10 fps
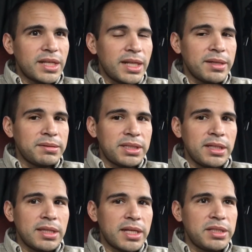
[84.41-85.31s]
and I
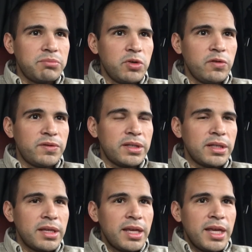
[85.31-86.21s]
see that he's moving,
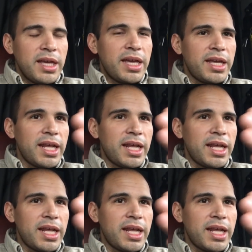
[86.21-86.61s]
and